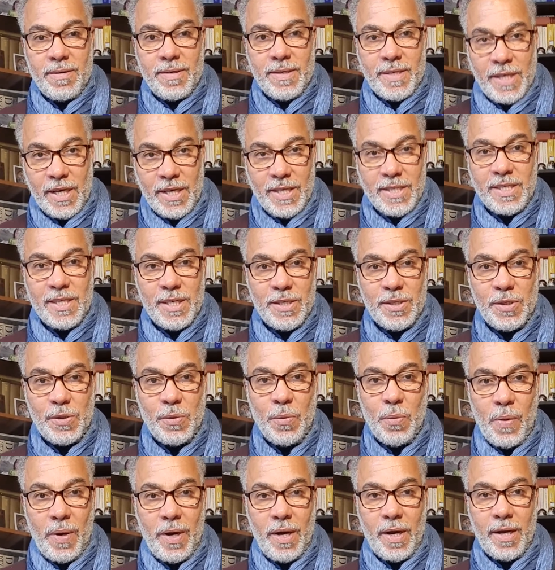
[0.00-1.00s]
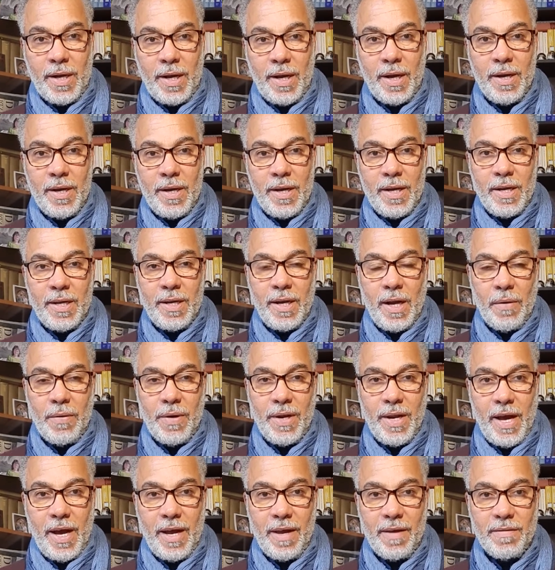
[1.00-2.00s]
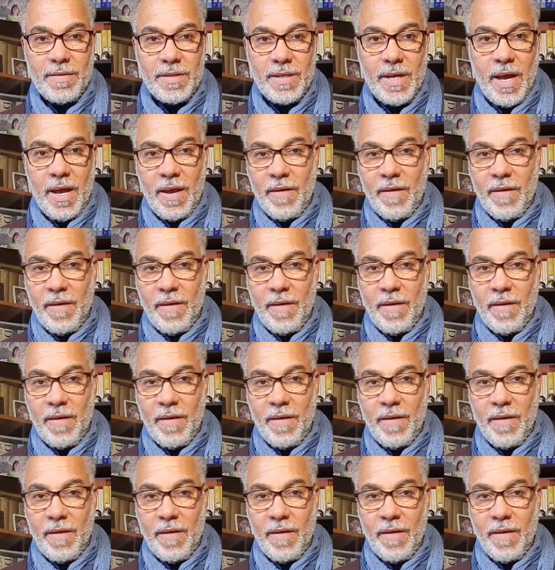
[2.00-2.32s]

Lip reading: doesn't work in our lives.